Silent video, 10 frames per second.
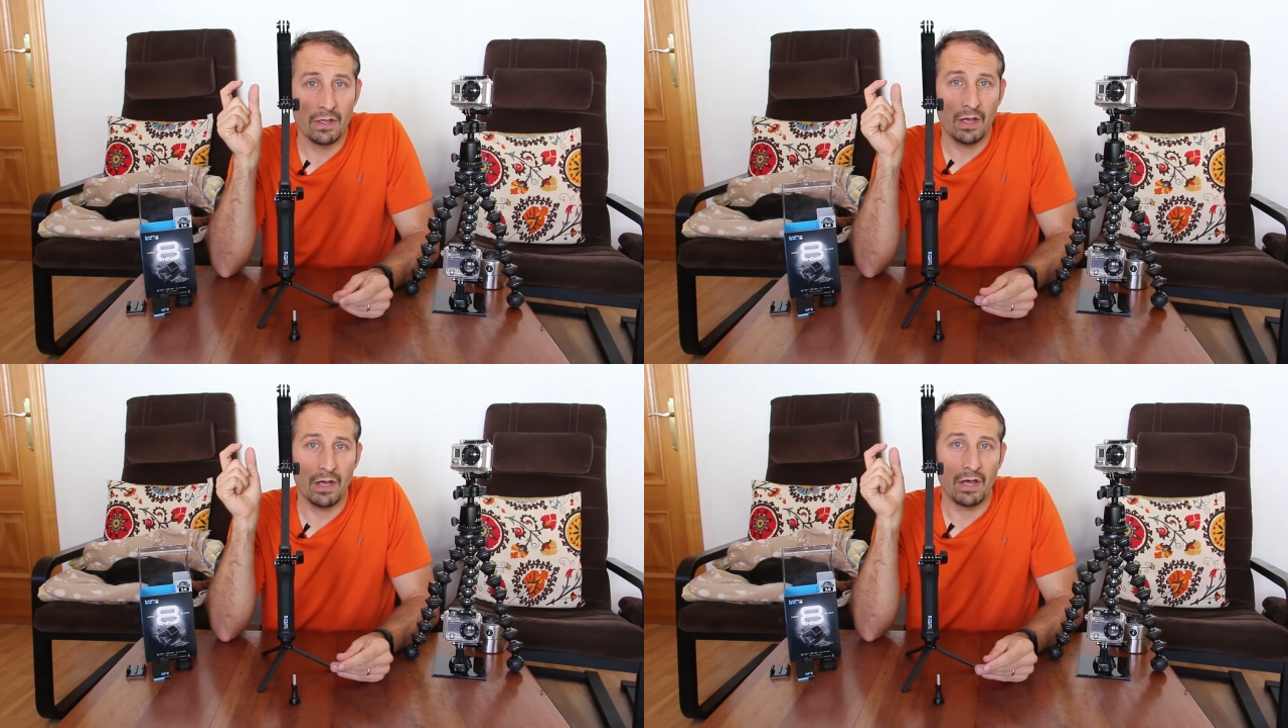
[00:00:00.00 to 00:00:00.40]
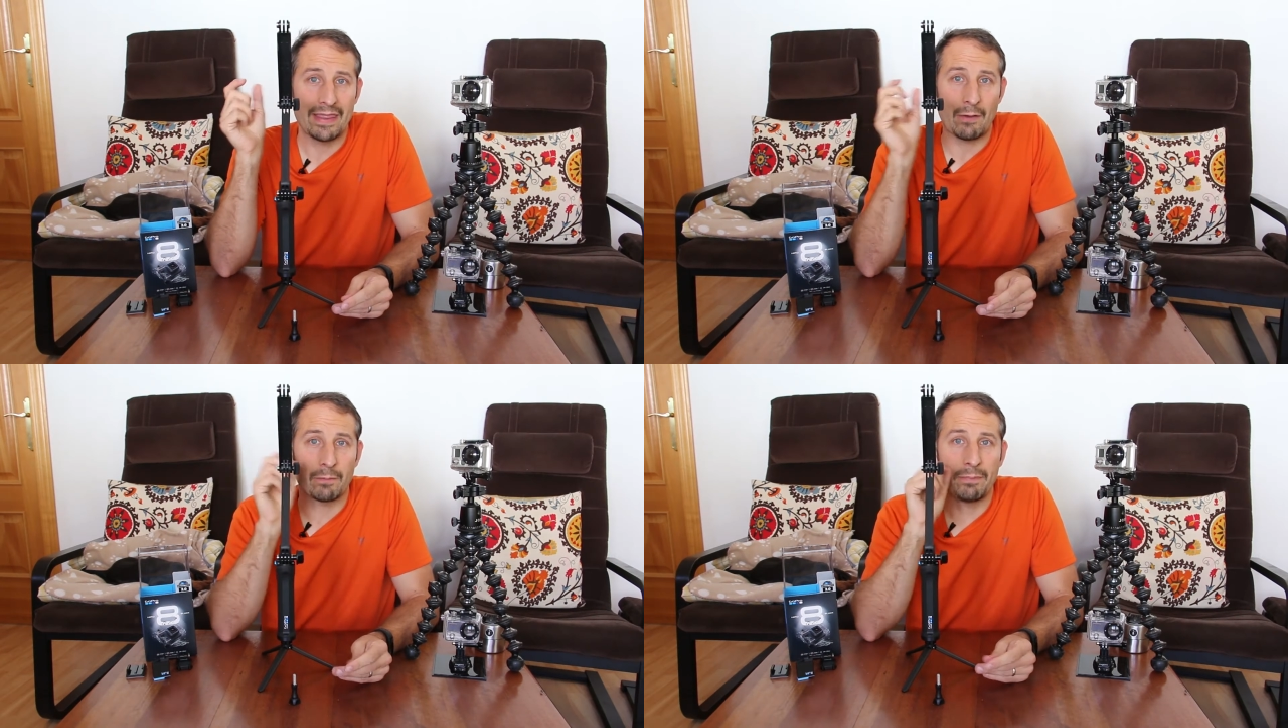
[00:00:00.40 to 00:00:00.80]

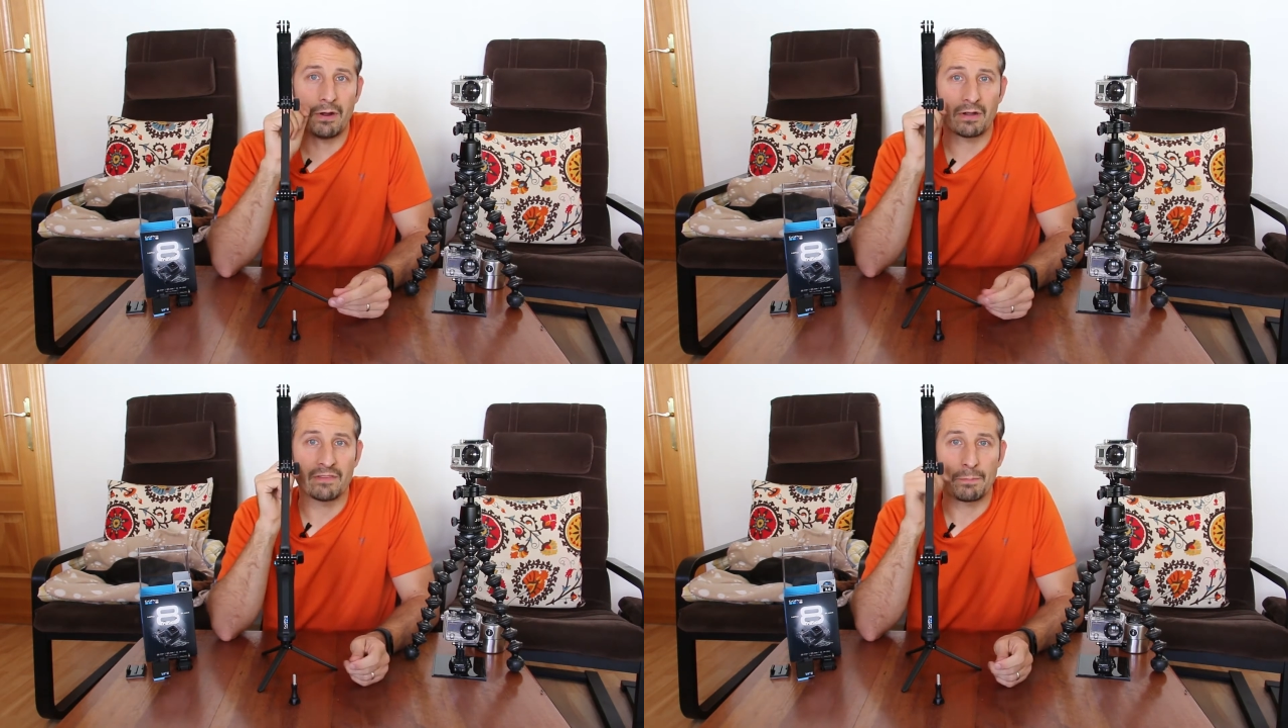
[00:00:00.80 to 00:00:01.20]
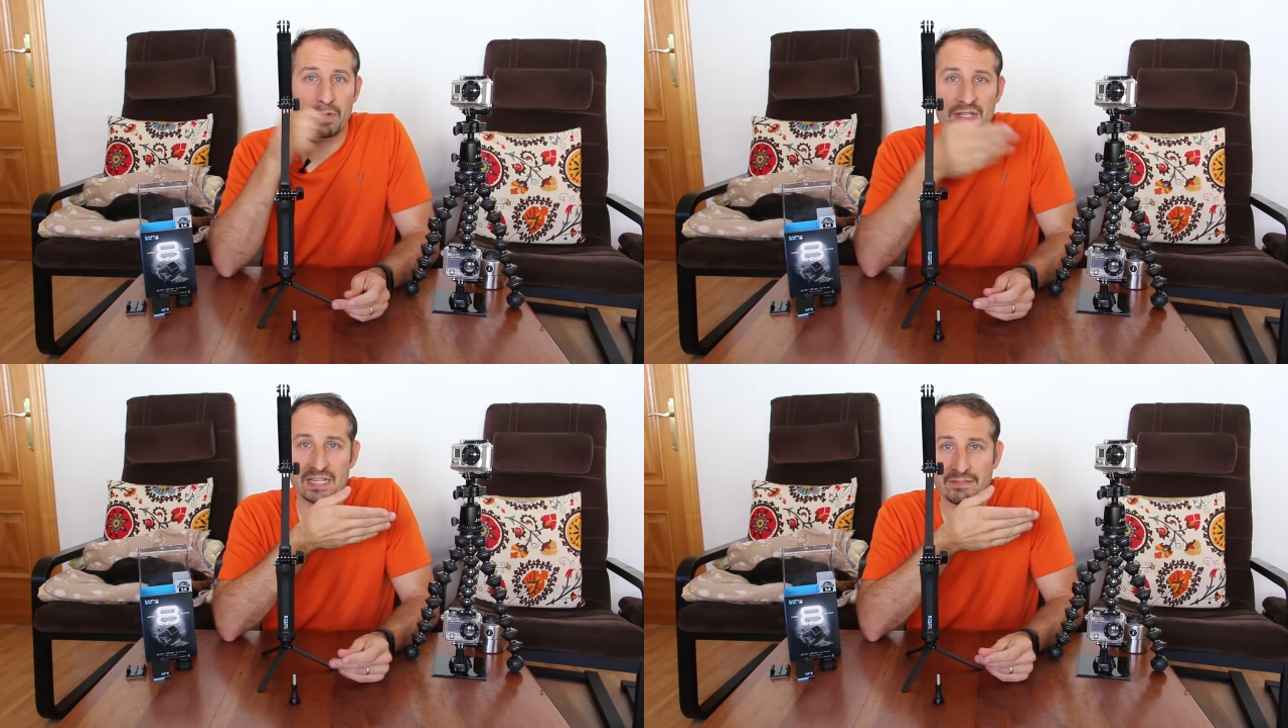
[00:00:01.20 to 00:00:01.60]
that were part of the
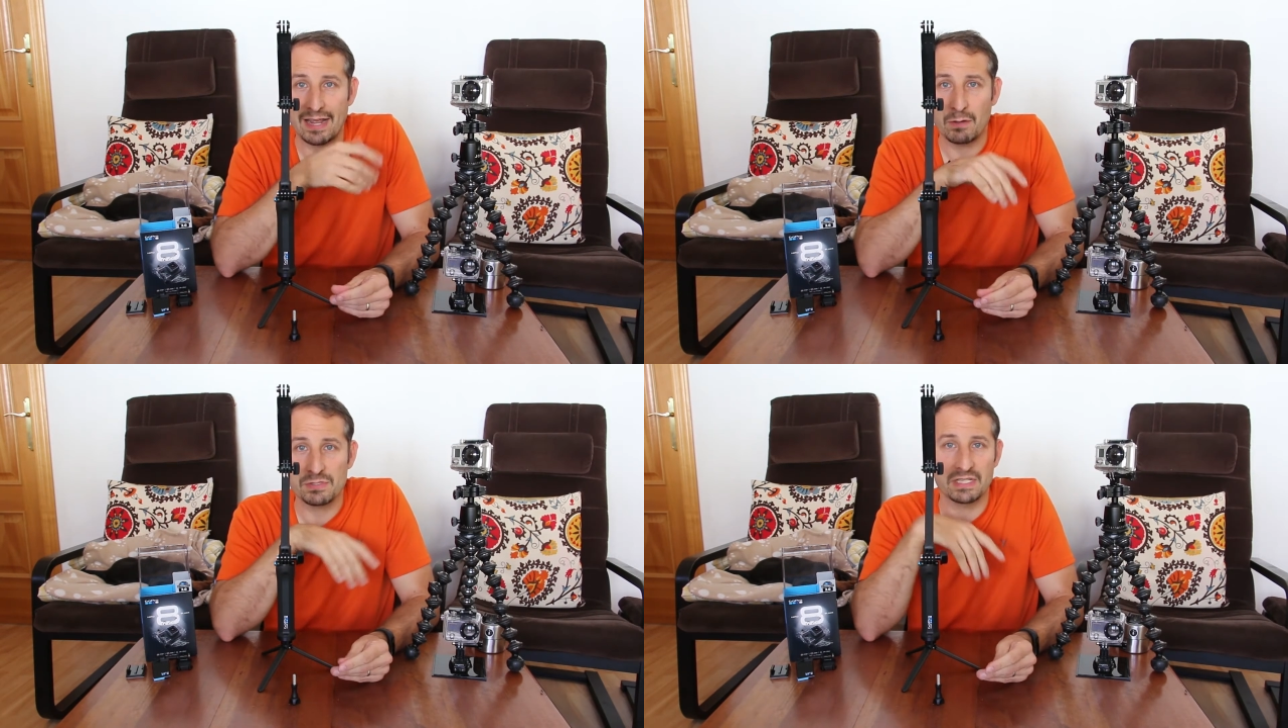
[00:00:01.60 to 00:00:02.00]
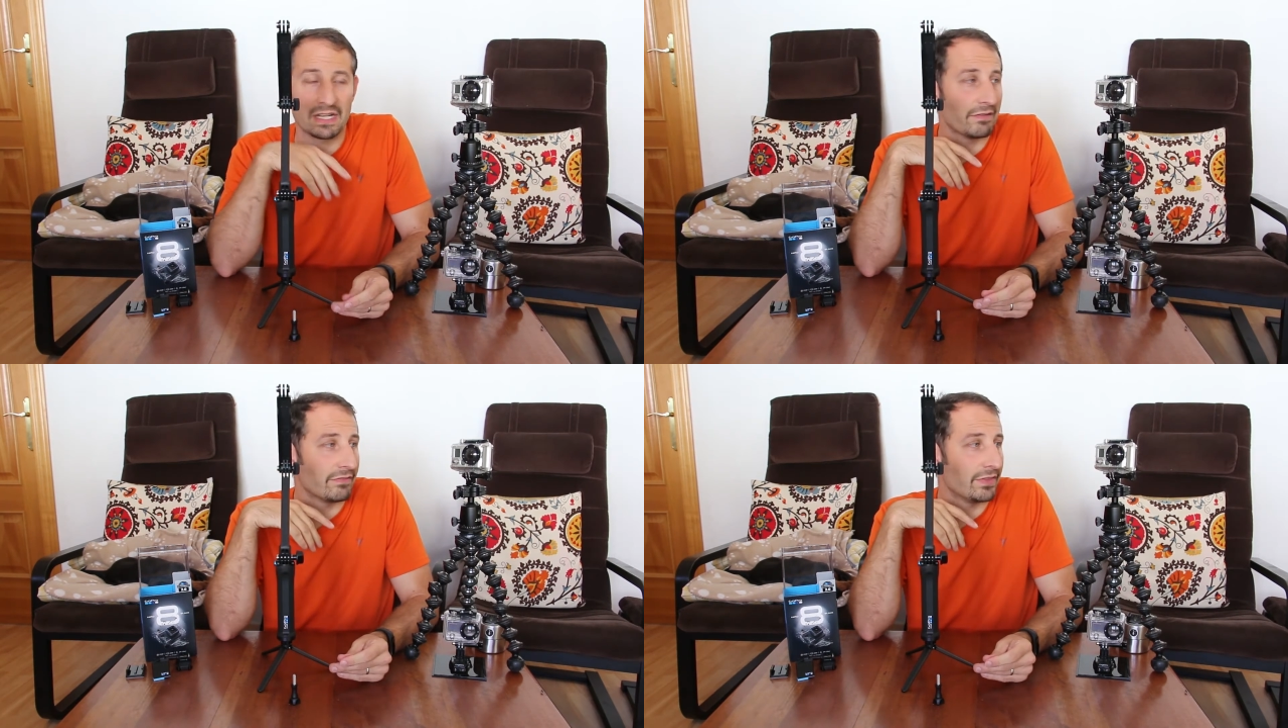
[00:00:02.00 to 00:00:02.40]
protective
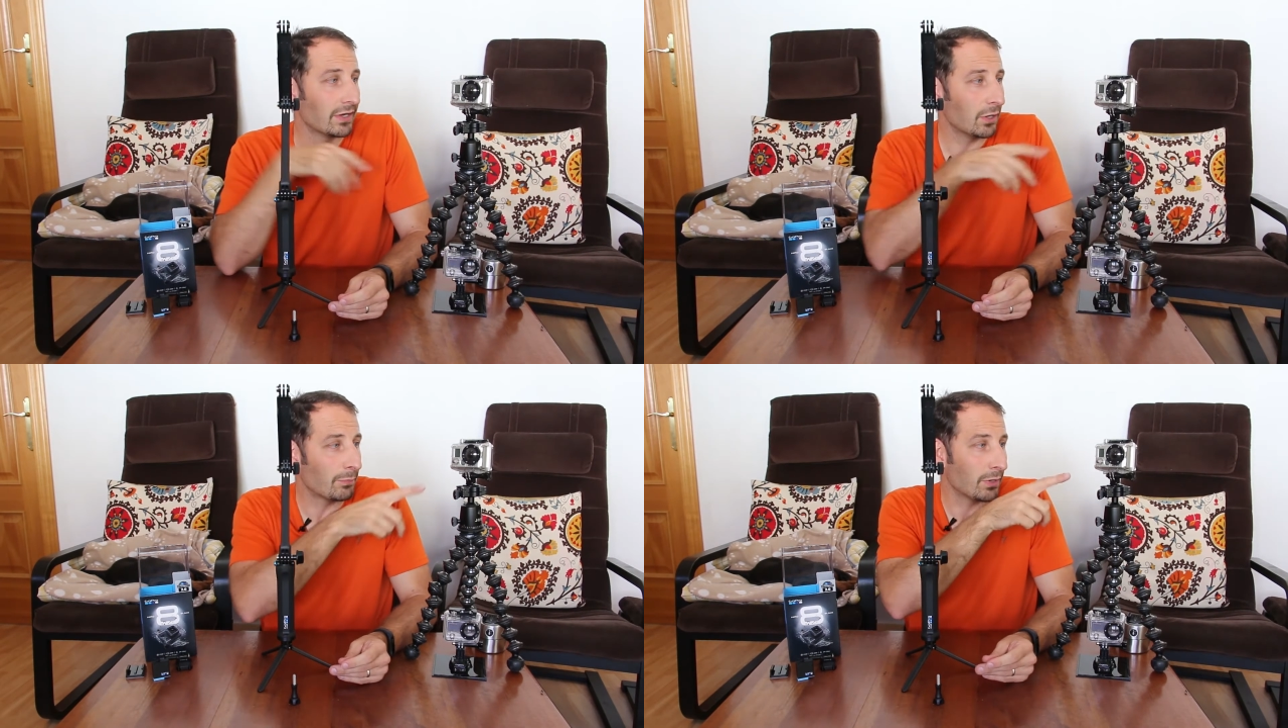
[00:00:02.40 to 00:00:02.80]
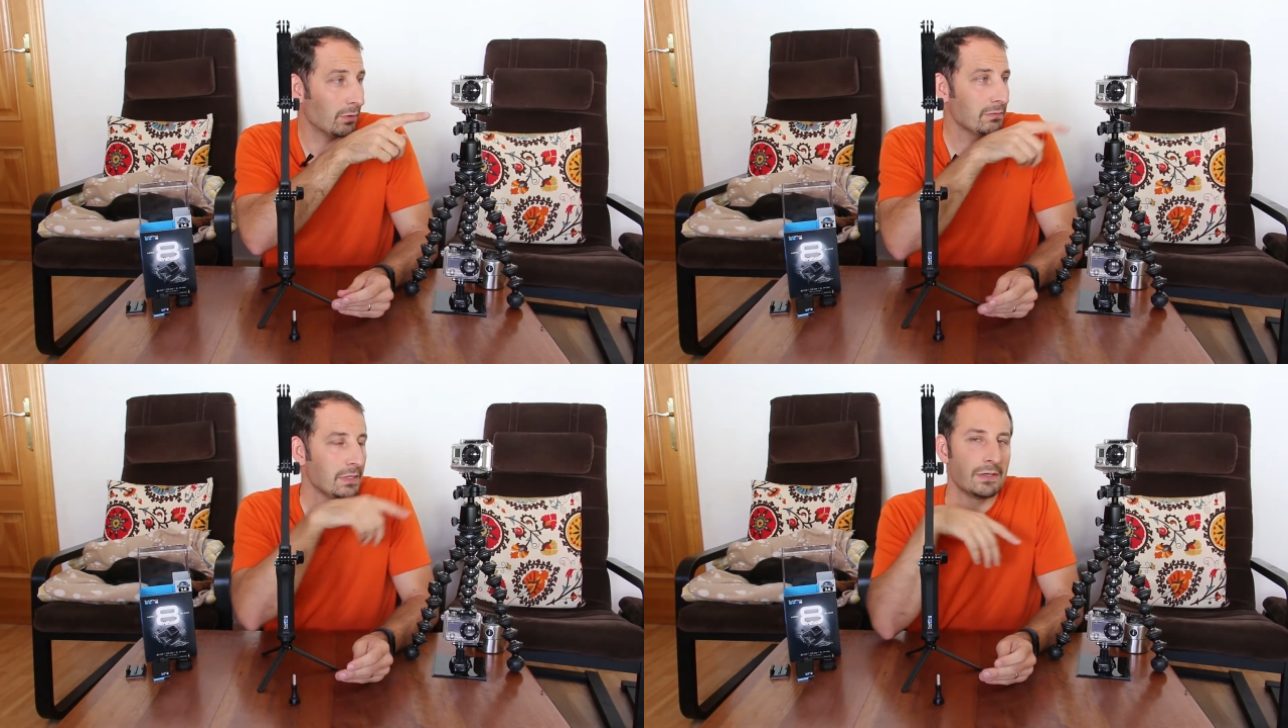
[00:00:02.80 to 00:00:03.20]
housing of the GoPro.